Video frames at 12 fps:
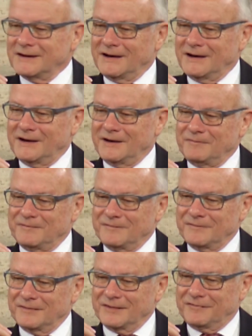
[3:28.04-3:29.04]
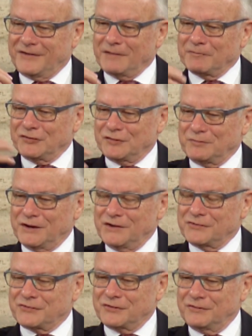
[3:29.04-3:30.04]
The families have
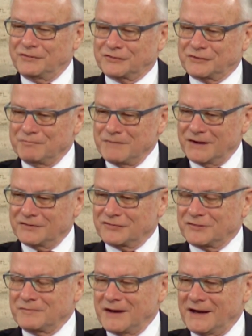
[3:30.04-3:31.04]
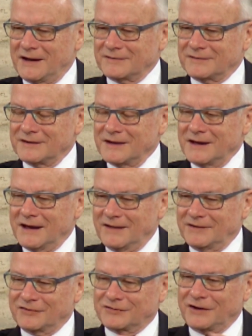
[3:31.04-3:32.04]
been through a tremendous amount,
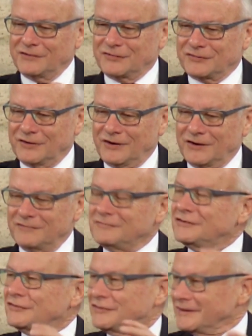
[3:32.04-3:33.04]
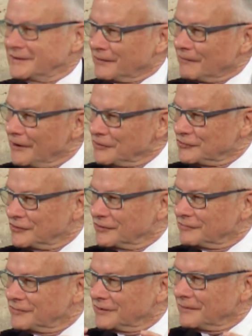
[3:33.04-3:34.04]
and there's no sign of disintegration,
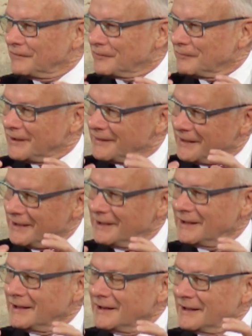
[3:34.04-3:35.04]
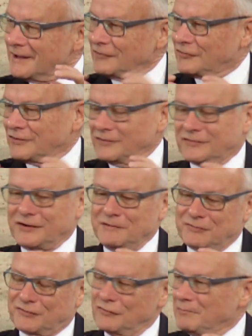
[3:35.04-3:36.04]
if you know what I mean. It
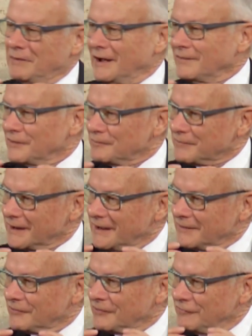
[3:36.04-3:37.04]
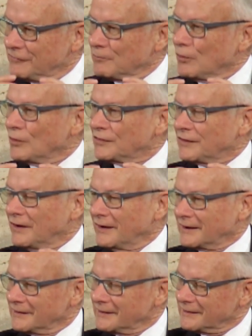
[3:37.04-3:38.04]
seems to have bound them together even more
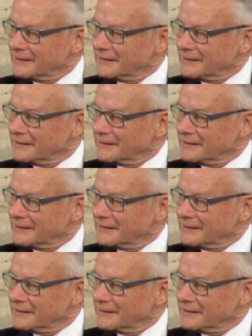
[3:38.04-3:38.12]
tightly.